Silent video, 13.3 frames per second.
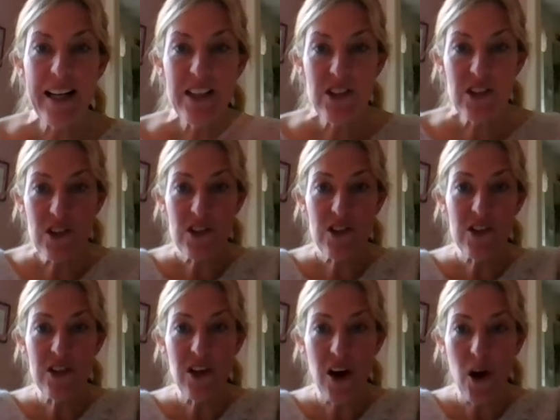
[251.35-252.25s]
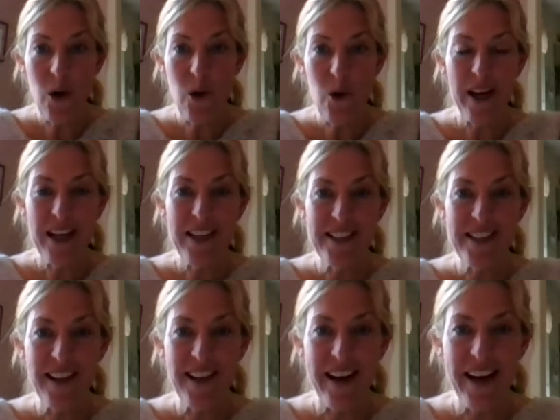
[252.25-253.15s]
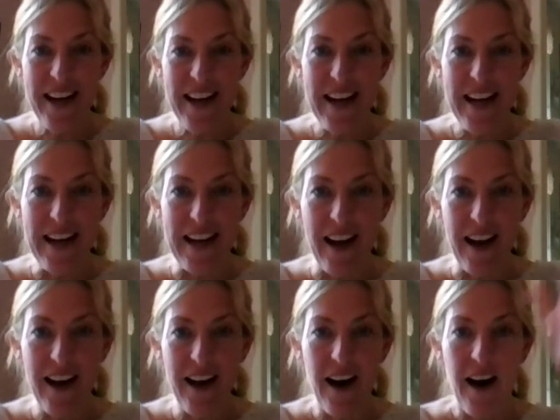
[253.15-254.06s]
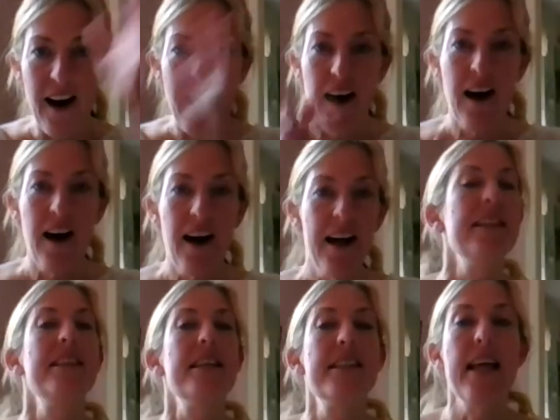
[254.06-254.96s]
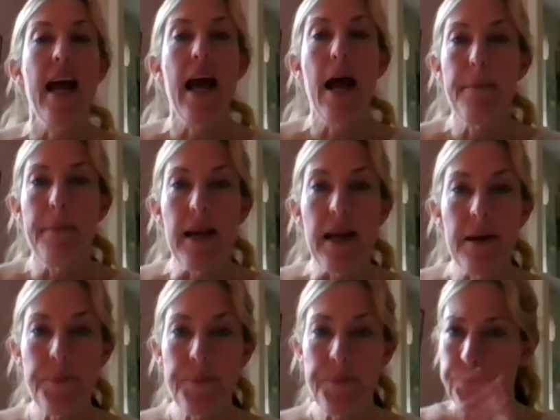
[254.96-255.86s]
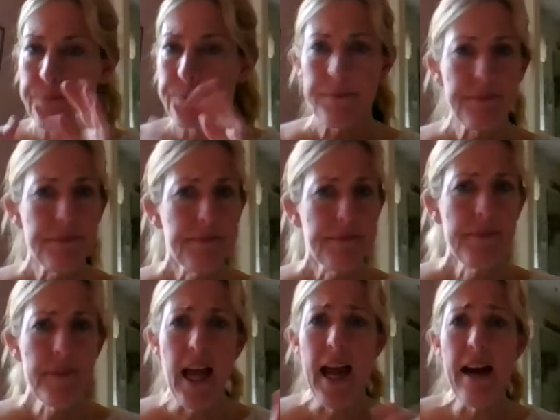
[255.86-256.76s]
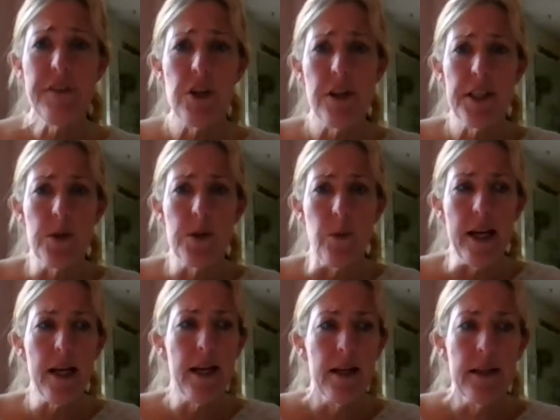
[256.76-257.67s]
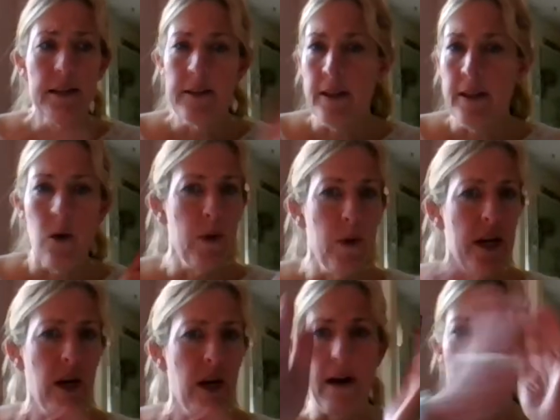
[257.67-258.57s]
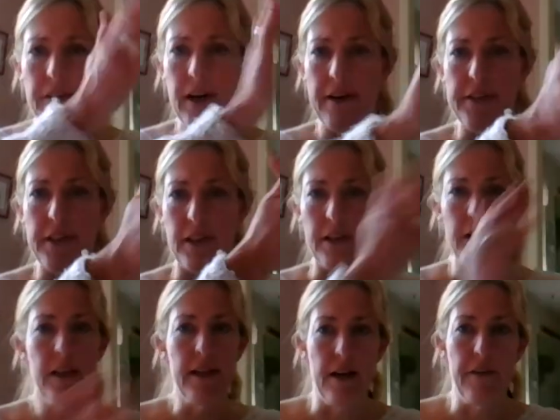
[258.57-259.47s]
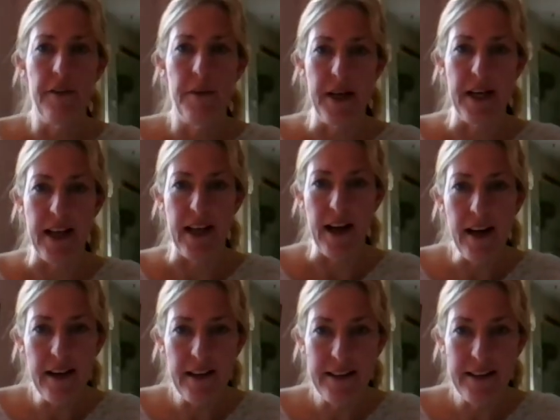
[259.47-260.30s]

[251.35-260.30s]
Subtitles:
So exciting. Does that mean after this week, we don't ever have to look at the alphabet again?